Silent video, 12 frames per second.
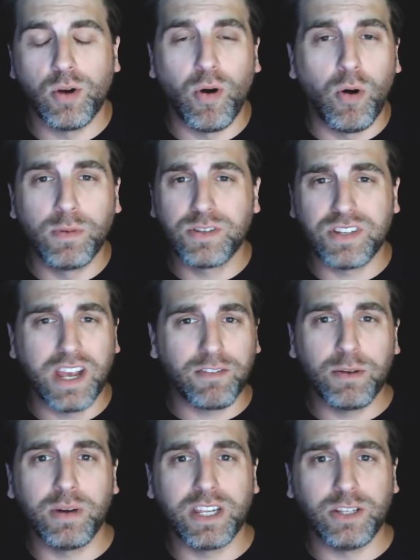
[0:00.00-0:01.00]
almost
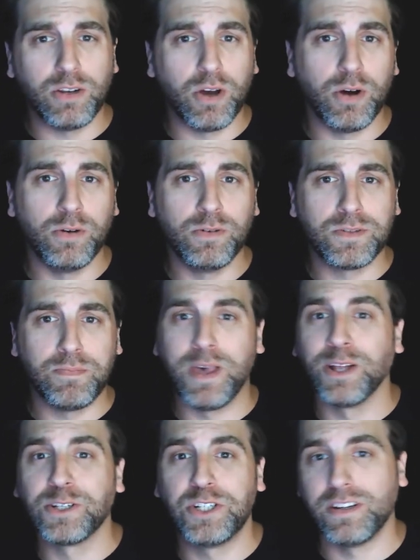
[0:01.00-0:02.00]
everybody knows
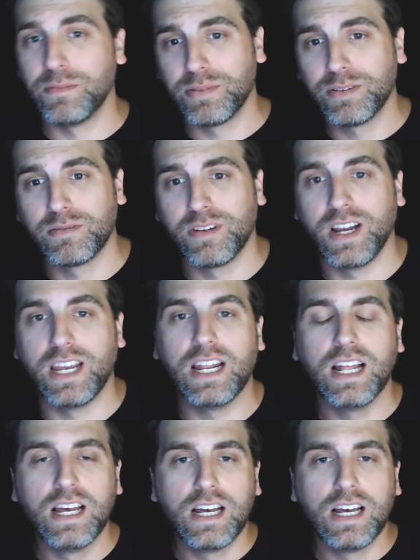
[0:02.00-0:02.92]
MailChimp, right?